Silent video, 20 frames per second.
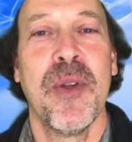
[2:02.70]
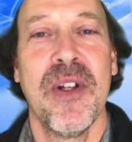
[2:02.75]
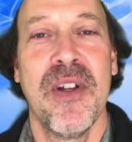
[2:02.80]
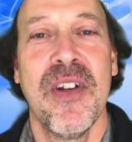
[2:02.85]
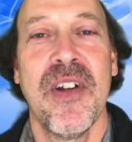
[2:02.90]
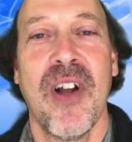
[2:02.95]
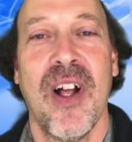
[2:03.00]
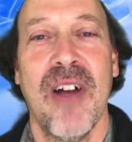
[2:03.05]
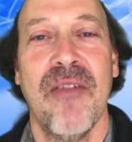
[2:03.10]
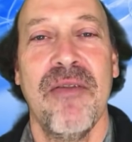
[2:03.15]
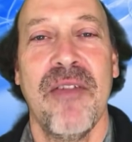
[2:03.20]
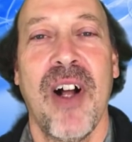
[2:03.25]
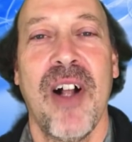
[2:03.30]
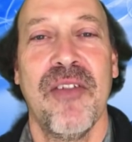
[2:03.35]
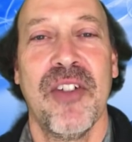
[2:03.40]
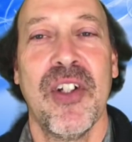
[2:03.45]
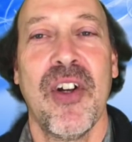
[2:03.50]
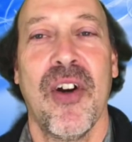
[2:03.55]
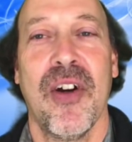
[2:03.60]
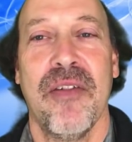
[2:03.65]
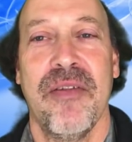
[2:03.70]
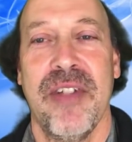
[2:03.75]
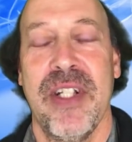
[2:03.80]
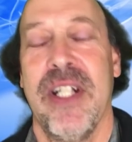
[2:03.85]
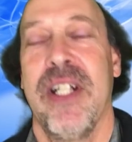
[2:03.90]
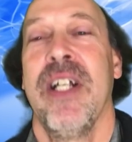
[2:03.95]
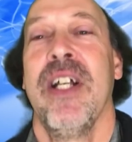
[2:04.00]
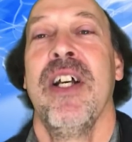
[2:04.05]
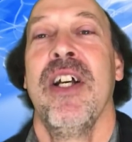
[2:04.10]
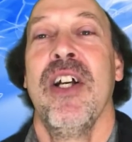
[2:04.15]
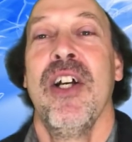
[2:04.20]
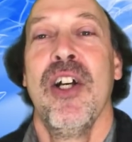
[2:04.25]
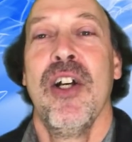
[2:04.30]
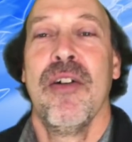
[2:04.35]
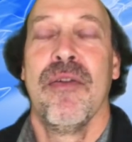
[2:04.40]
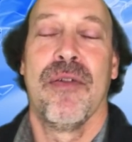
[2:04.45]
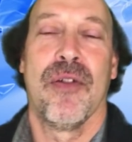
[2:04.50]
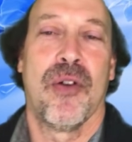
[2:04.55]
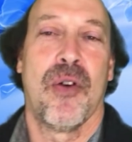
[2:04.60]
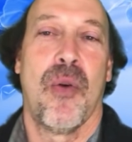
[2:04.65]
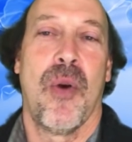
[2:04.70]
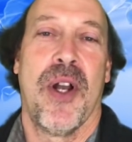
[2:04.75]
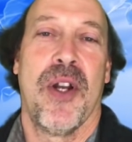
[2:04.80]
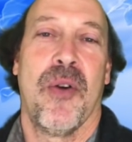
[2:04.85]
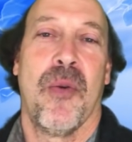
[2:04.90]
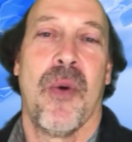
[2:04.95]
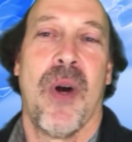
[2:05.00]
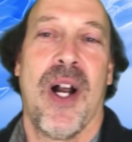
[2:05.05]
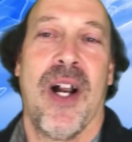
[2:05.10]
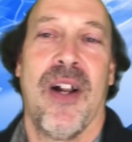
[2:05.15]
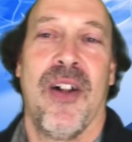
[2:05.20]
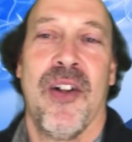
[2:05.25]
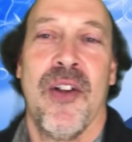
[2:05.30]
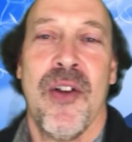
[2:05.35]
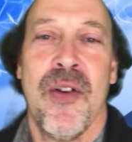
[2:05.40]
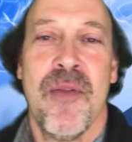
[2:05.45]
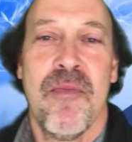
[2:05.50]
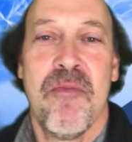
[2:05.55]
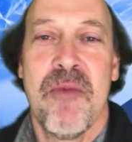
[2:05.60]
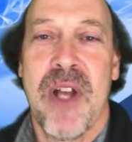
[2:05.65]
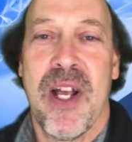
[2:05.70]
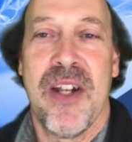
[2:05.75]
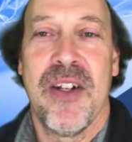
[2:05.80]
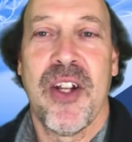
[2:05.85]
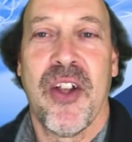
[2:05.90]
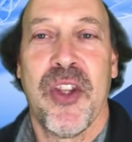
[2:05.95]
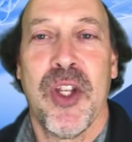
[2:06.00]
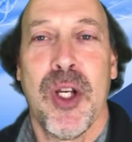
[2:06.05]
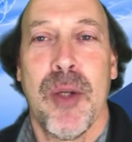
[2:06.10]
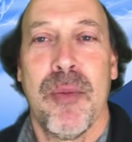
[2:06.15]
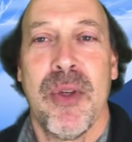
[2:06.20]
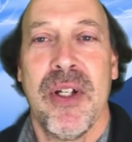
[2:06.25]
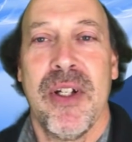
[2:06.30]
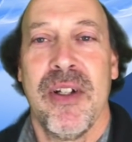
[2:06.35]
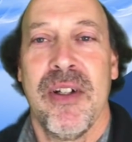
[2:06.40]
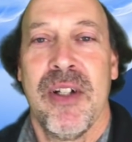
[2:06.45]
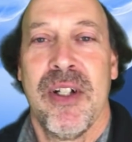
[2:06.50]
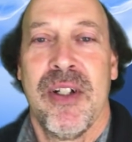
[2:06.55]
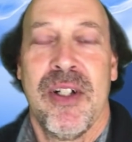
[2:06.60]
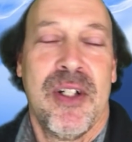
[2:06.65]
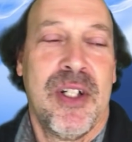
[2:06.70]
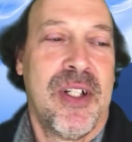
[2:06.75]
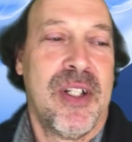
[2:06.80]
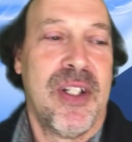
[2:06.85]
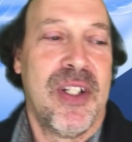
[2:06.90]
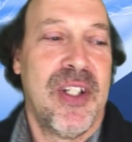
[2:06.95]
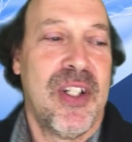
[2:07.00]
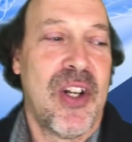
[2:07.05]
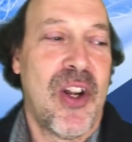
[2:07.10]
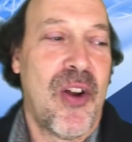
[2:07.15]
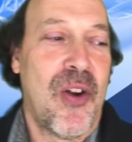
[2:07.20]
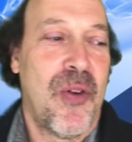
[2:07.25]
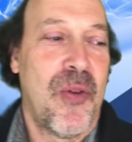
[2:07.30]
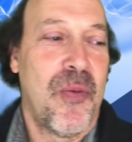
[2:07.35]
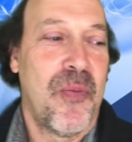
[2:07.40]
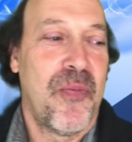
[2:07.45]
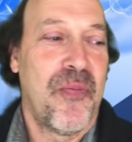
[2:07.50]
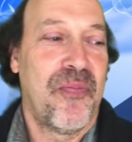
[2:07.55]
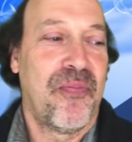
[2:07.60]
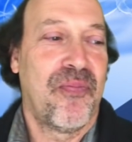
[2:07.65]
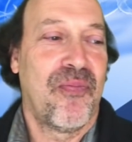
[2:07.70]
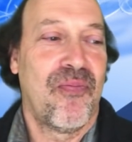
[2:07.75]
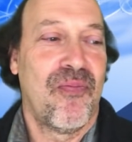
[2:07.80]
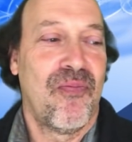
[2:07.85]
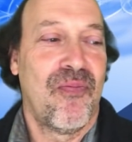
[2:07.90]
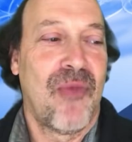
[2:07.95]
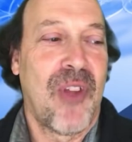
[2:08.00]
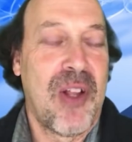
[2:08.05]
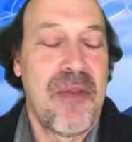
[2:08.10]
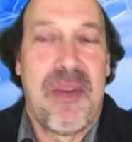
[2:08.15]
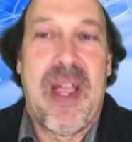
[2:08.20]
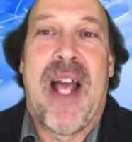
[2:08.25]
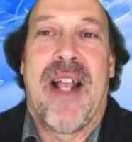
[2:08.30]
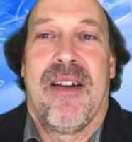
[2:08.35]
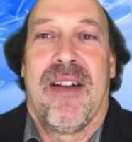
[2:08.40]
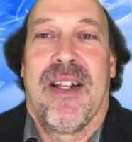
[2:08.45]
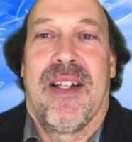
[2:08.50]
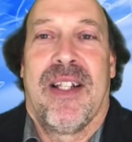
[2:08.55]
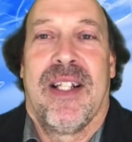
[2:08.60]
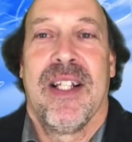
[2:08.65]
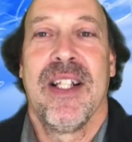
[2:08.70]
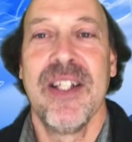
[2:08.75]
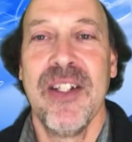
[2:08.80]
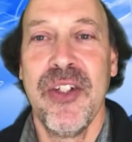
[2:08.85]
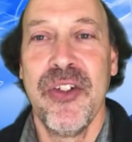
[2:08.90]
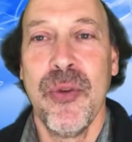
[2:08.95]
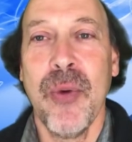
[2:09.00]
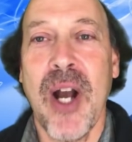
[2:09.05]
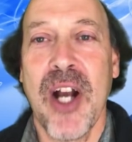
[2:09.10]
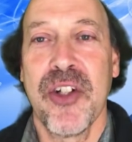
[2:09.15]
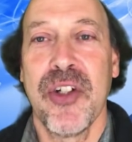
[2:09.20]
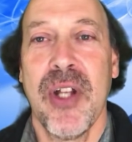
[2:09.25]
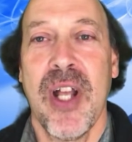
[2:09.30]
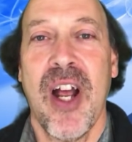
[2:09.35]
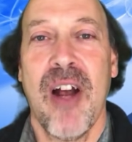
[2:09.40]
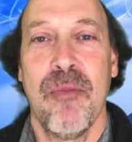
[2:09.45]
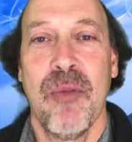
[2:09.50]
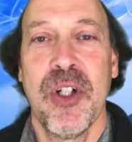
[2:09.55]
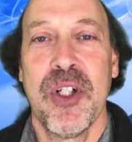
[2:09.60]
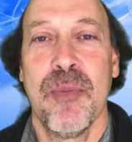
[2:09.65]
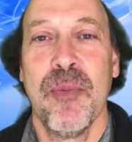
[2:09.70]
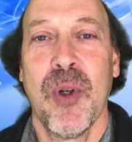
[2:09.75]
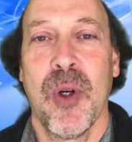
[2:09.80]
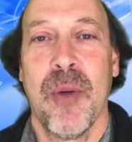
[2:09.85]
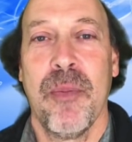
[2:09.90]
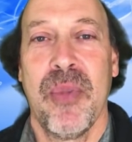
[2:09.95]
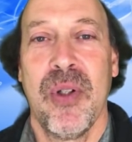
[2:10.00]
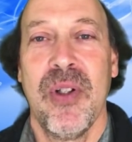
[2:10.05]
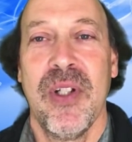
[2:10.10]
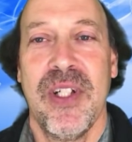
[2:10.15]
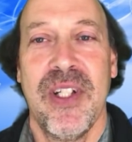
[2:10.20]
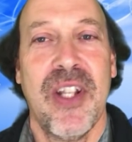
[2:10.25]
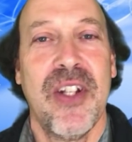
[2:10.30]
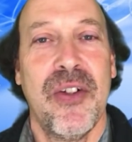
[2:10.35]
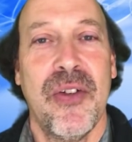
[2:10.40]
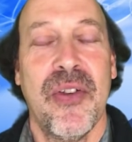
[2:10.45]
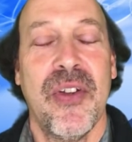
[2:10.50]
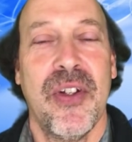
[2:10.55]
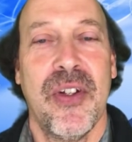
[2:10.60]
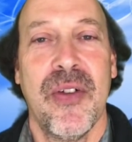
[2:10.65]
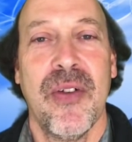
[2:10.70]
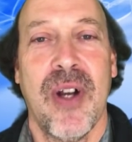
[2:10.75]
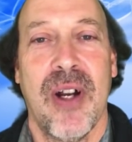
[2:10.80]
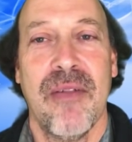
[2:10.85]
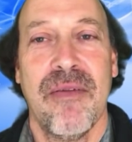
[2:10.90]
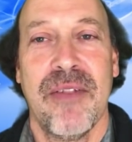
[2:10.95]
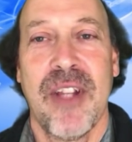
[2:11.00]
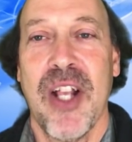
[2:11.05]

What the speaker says: been involved in RV for quite a while, that nothing could be, you know, that you actually have much more ability than you think you have.